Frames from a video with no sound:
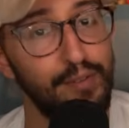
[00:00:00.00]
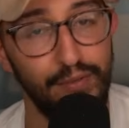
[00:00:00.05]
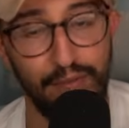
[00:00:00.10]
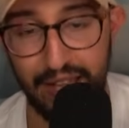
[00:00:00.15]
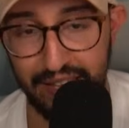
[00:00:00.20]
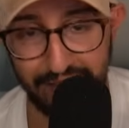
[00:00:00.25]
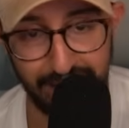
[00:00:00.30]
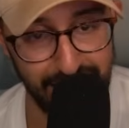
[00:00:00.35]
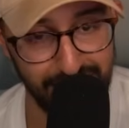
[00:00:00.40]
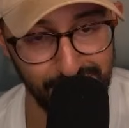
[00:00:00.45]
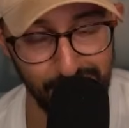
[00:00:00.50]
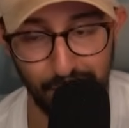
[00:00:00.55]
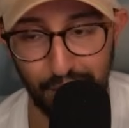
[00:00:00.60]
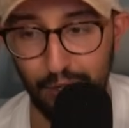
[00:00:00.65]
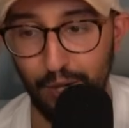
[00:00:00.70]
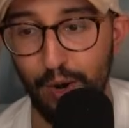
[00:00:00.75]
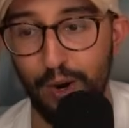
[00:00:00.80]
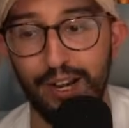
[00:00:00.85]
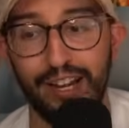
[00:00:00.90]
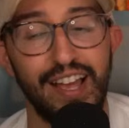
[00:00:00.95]

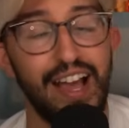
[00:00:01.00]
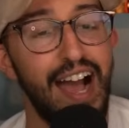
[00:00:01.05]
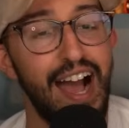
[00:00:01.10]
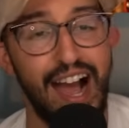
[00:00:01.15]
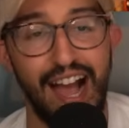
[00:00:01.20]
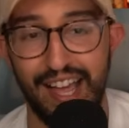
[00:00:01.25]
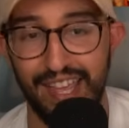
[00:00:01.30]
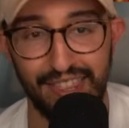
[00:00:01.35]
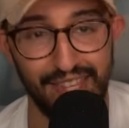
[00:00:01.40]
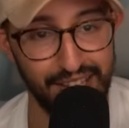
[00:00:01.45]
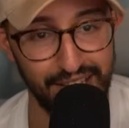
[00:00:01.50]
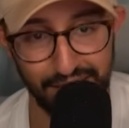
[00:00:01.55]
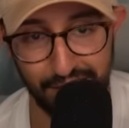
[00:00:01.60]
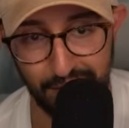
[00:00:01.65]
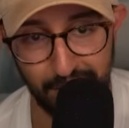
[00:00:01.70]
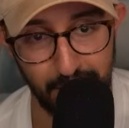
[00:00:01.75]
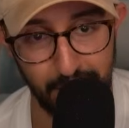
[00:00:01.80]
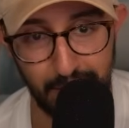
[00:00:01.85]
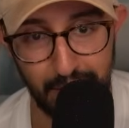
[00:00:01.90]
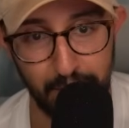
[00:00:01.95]
Fantastic card. I think it's
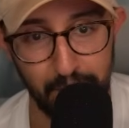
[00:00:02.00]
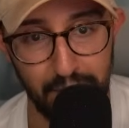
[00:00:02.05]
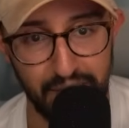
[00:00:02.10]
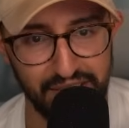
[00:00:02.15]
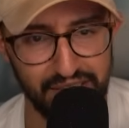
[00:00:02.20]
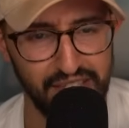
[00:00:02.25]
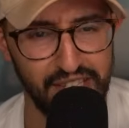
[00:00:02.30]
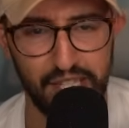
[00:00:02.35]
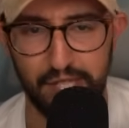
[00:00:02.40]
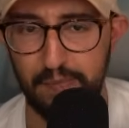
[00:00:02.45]
going to be a must,